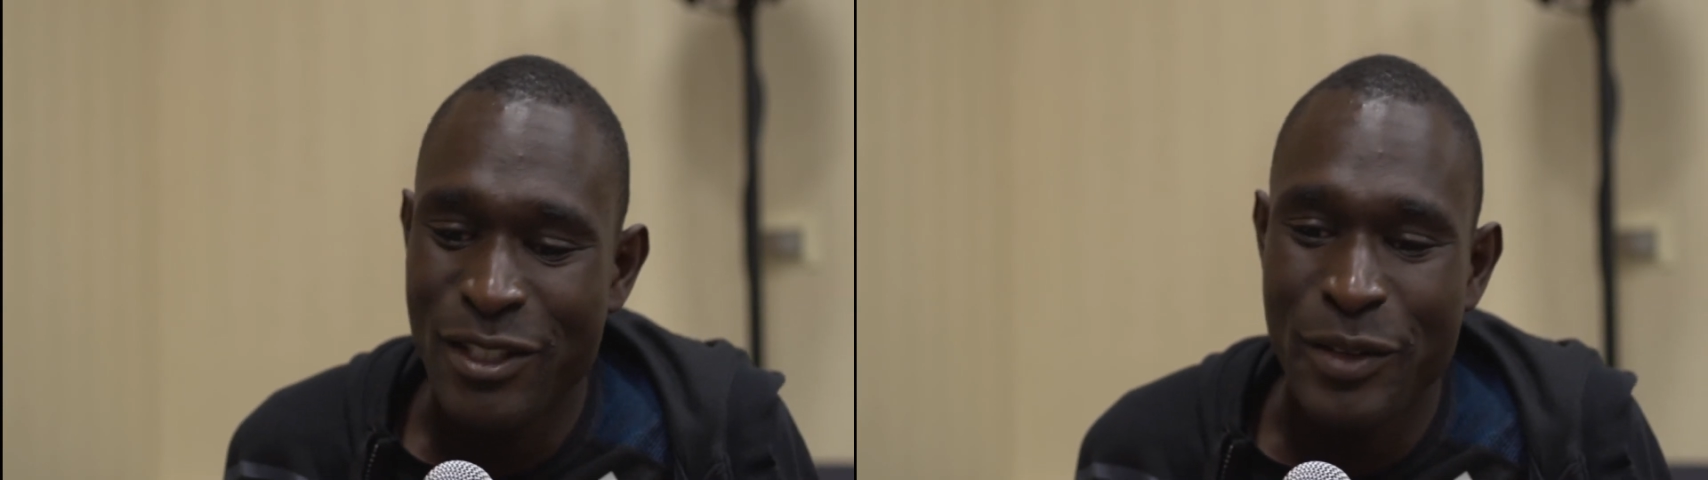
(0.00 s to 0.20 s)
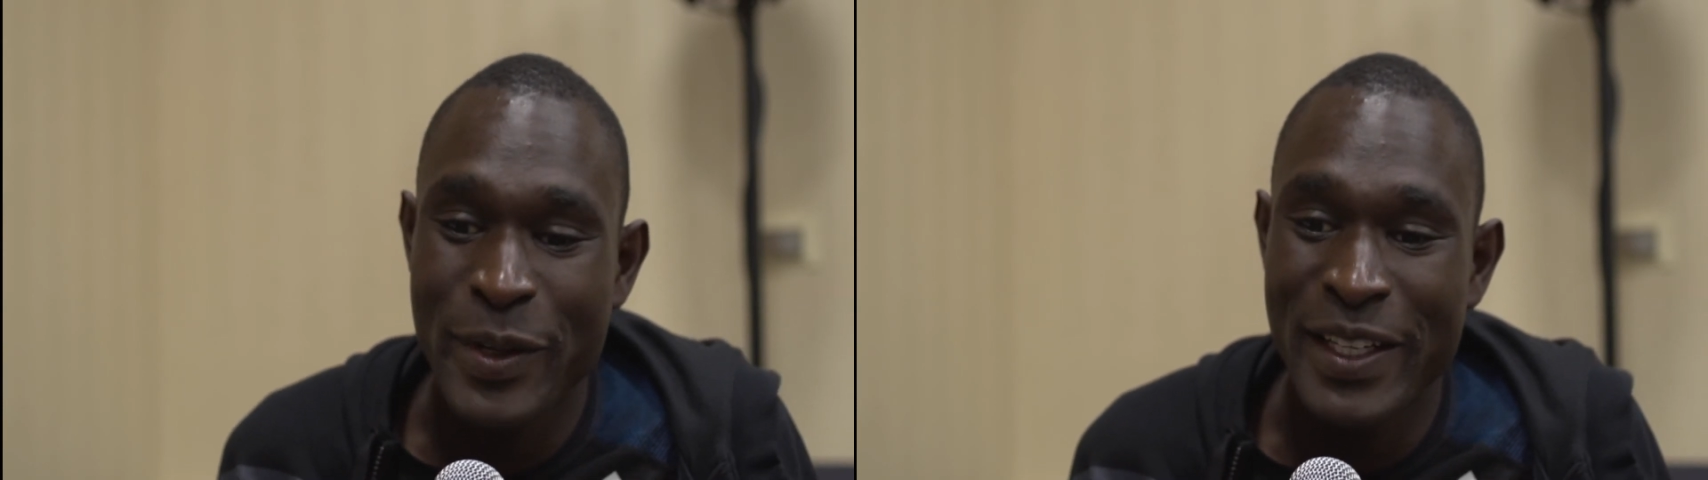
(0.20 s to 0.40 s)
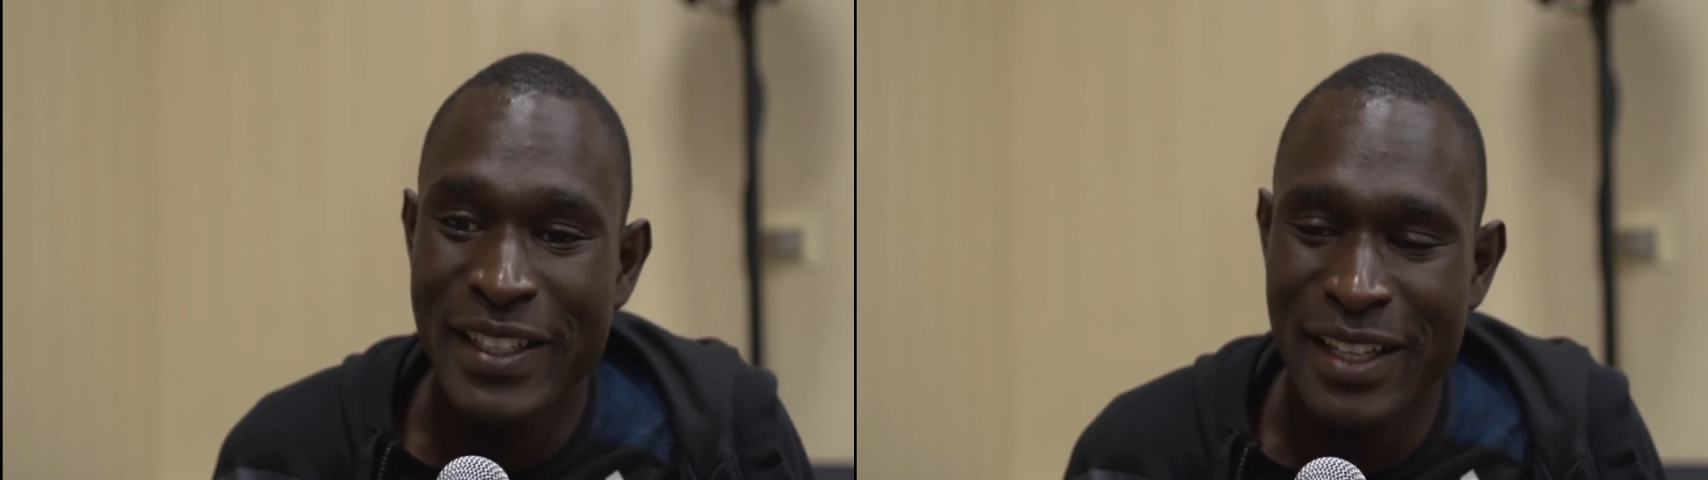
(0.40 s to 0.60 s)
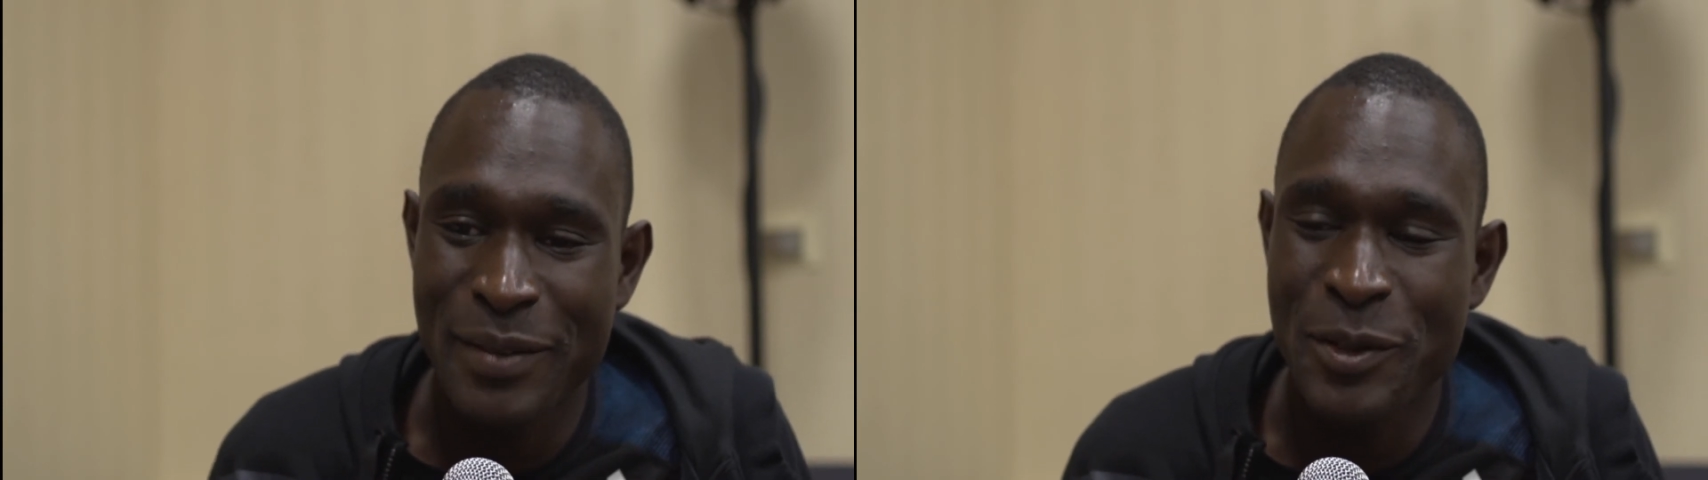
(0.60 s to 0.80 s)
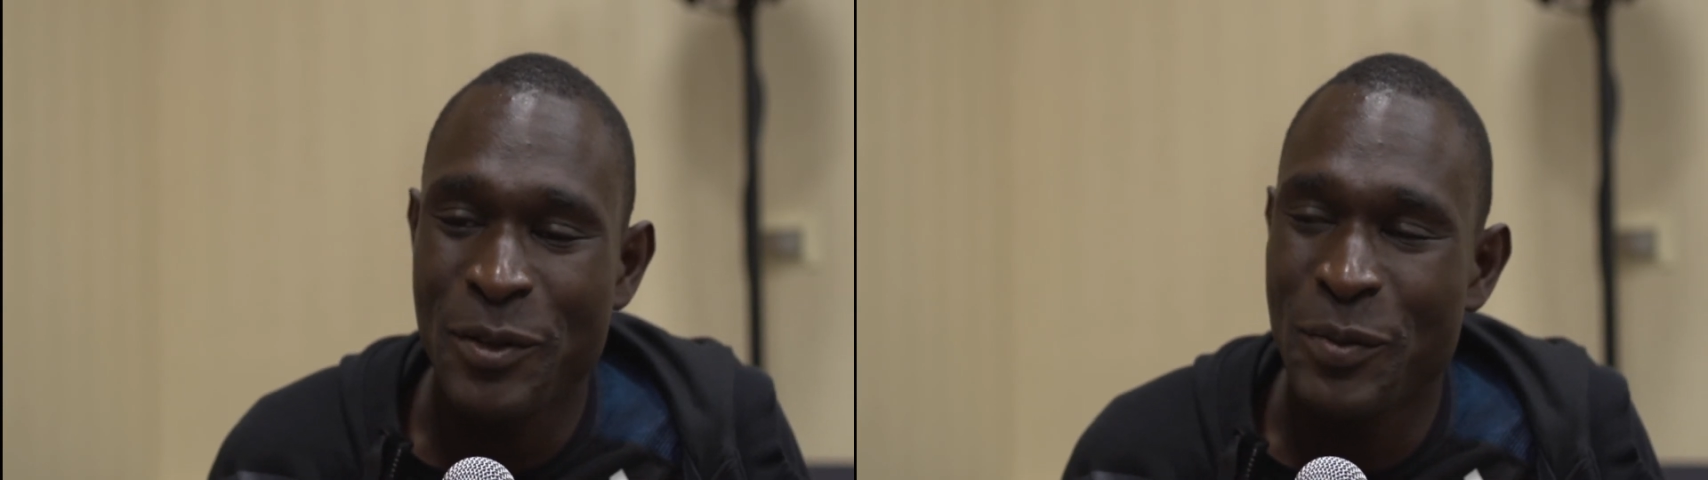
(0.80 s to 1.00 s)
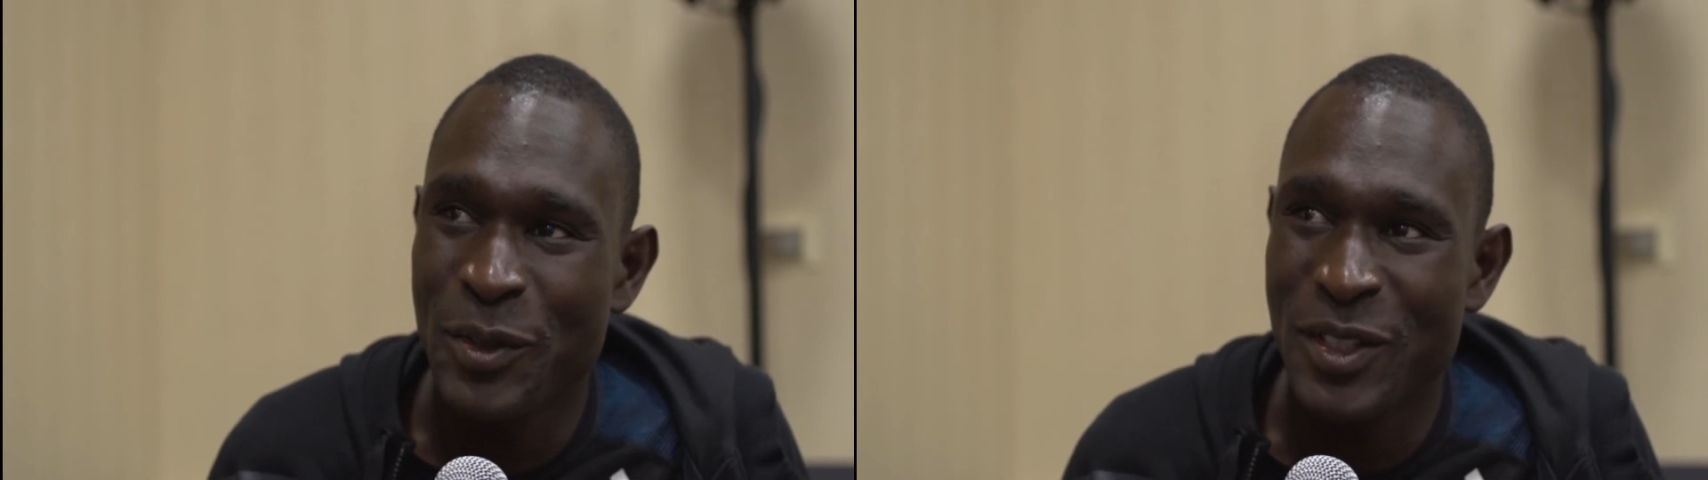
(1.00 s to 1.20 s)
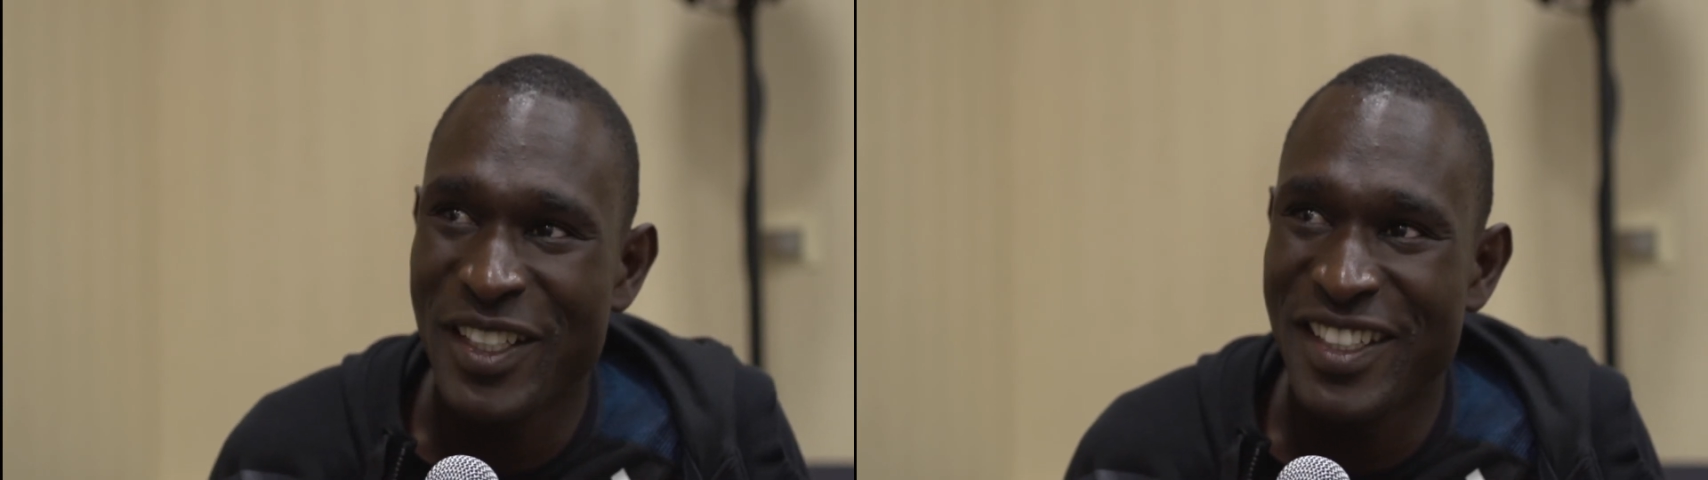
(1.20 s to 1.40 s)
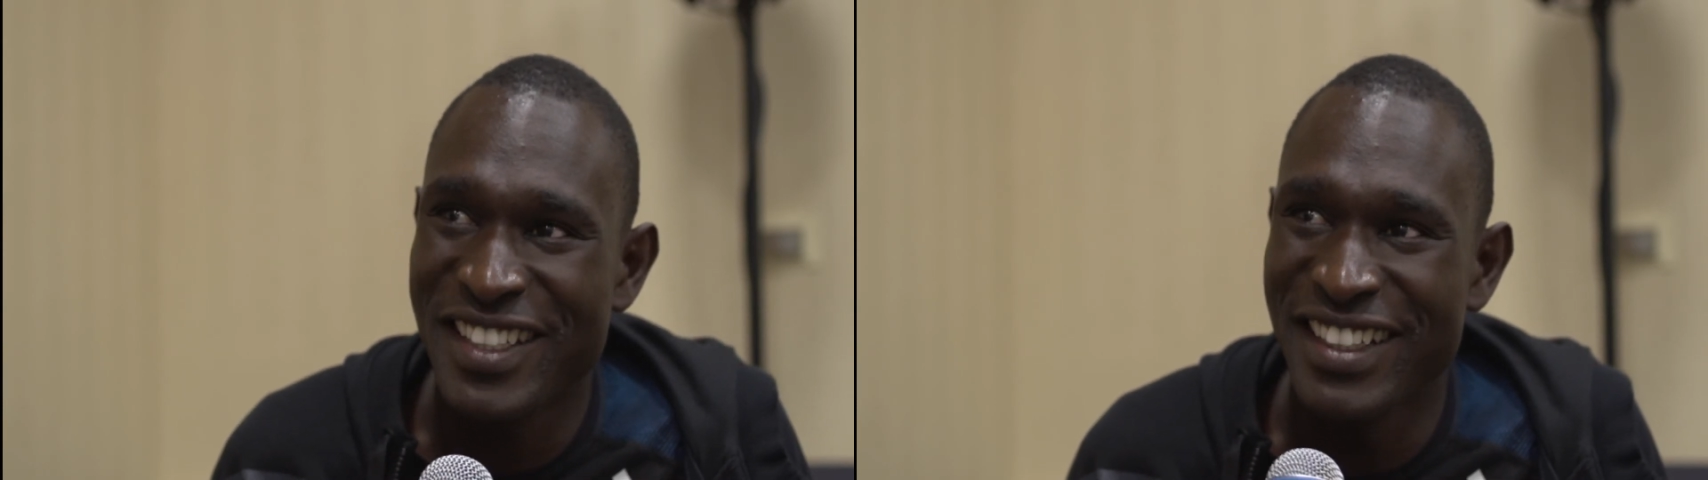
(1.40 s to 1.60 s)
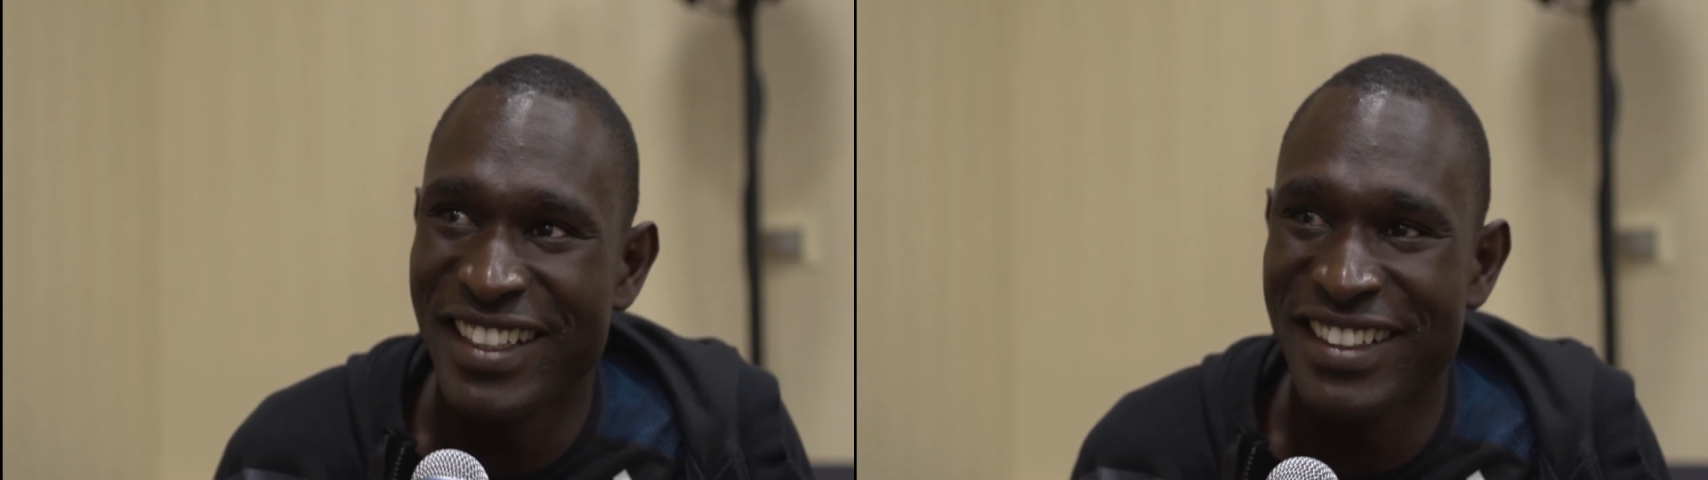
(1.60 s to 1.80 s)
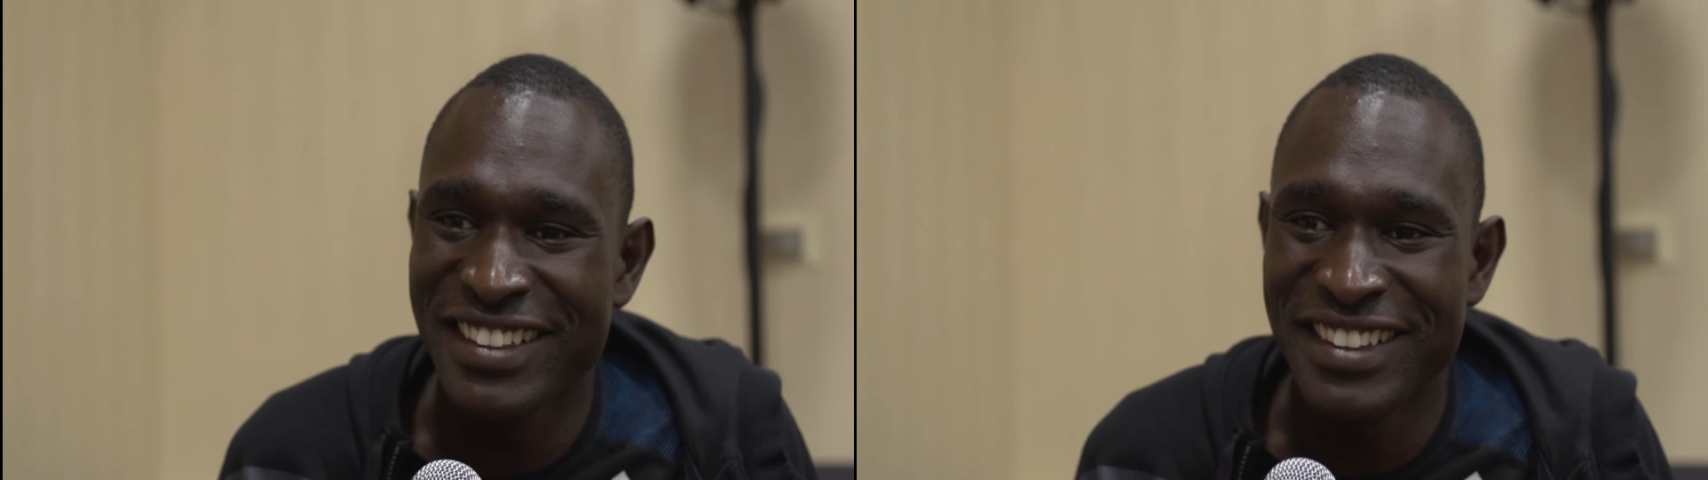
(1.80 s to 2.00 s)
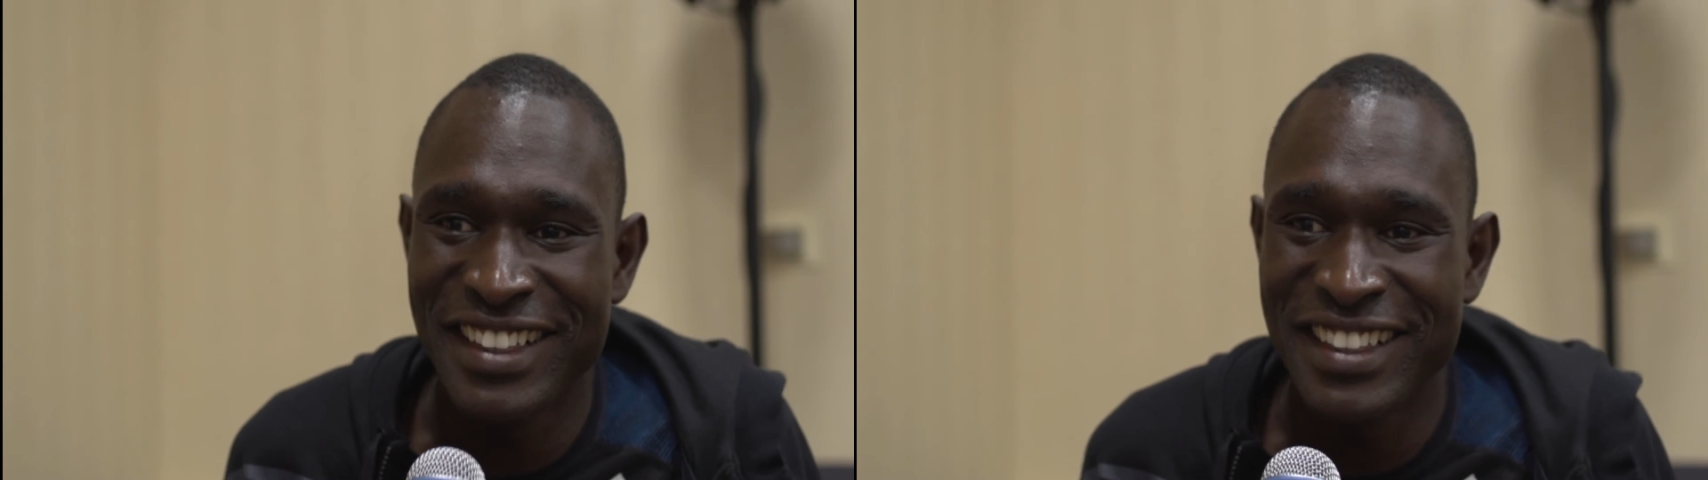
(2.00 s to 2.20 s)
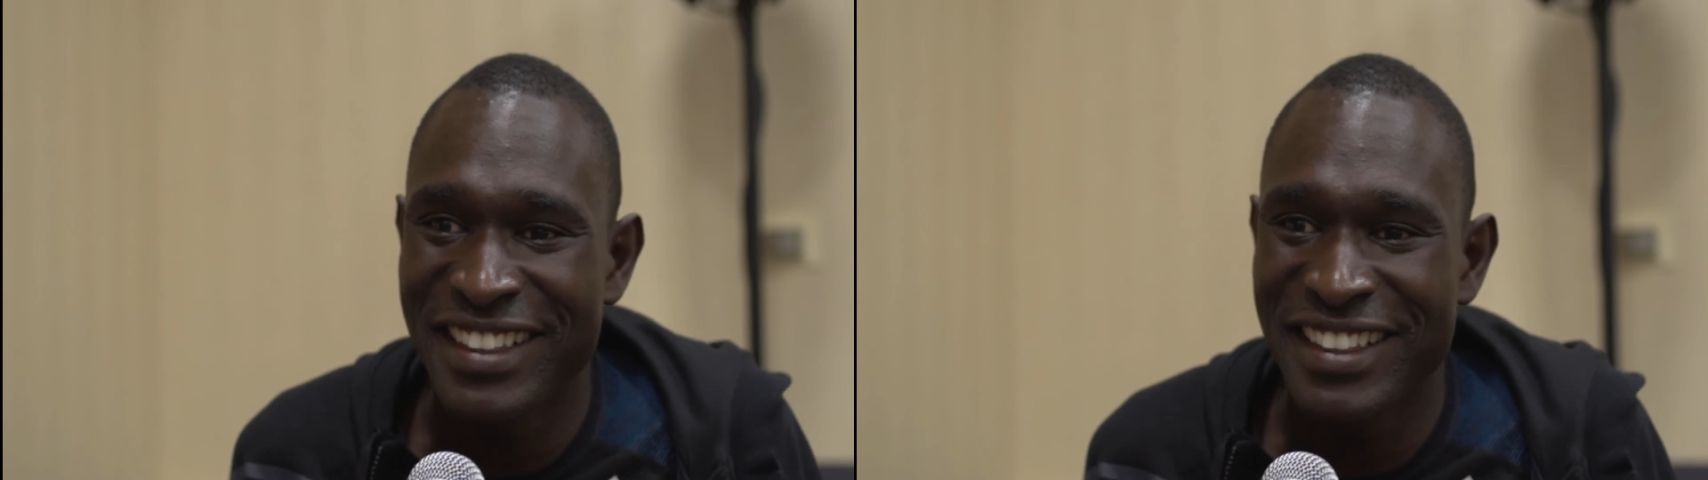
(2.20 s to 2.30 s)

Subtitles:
so many types of music and